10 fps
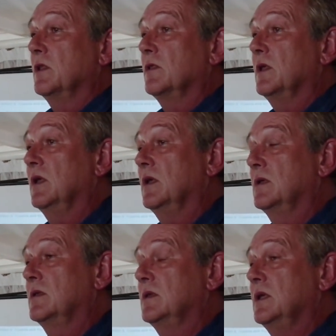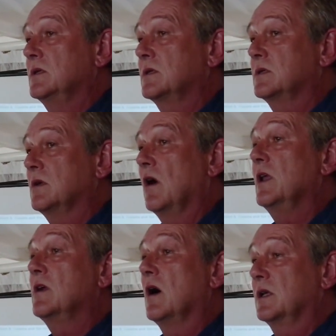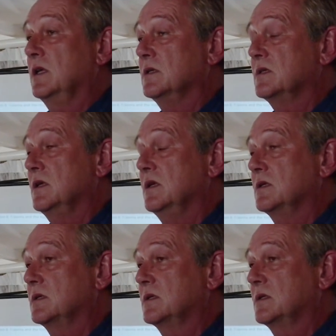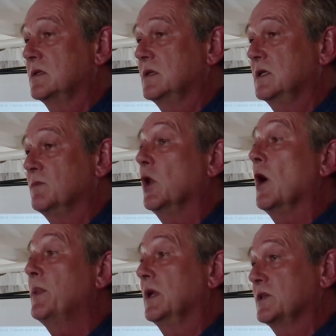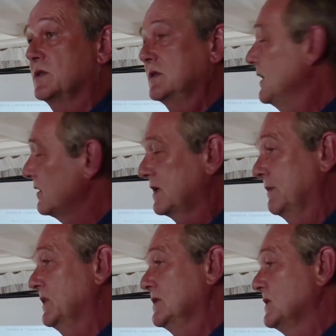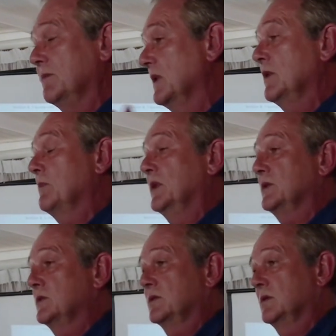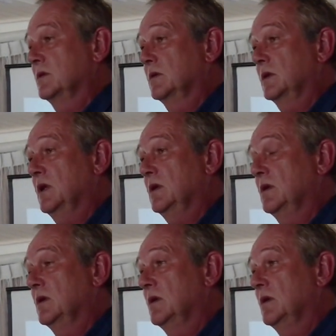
the, the, these oligarchies, these, these monopolists. They're not capitalists, they're monopolists, okay?